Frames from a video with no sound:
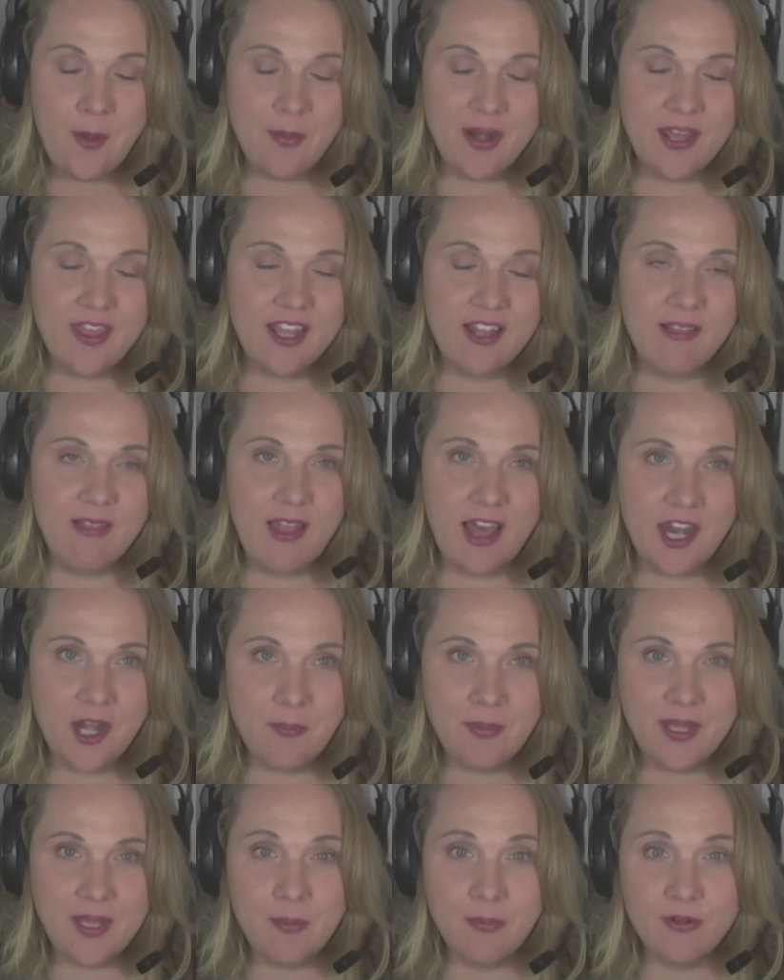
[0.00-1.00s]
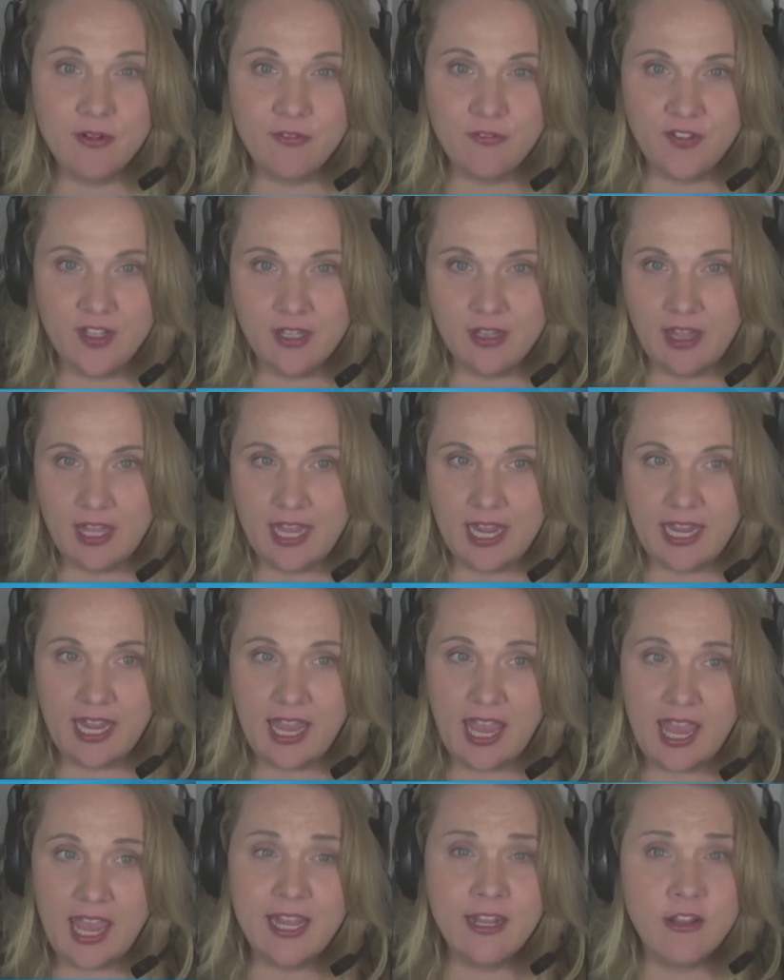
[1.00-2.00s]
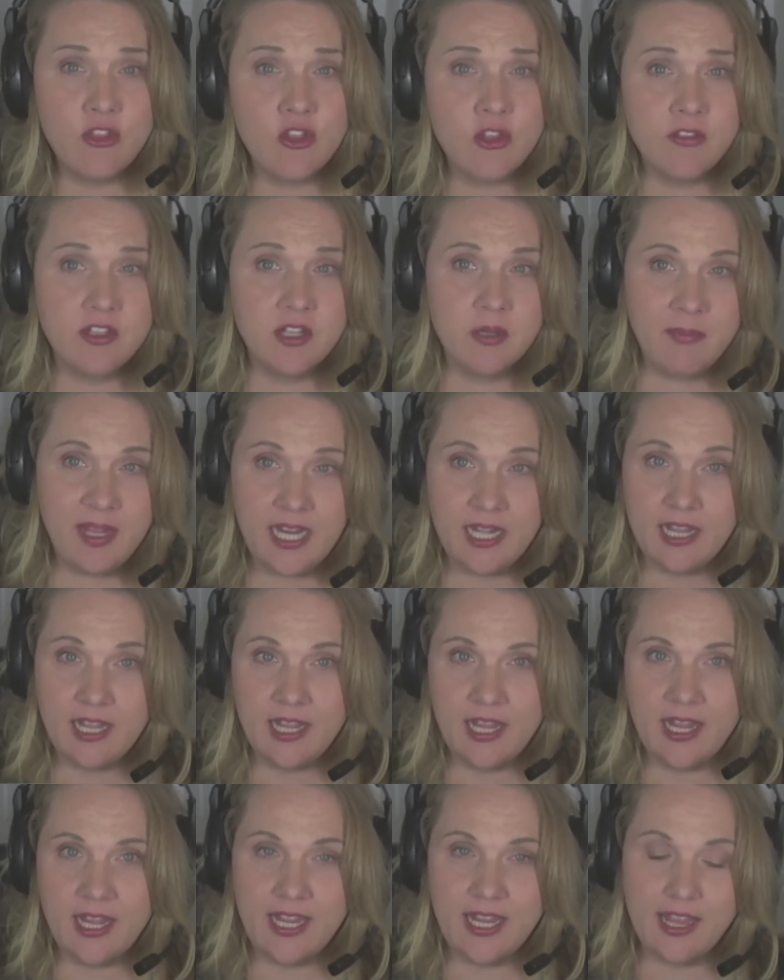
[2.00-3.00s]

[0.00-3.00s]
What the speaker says: But I think a lot of people feel like, hey, it's just a meeting.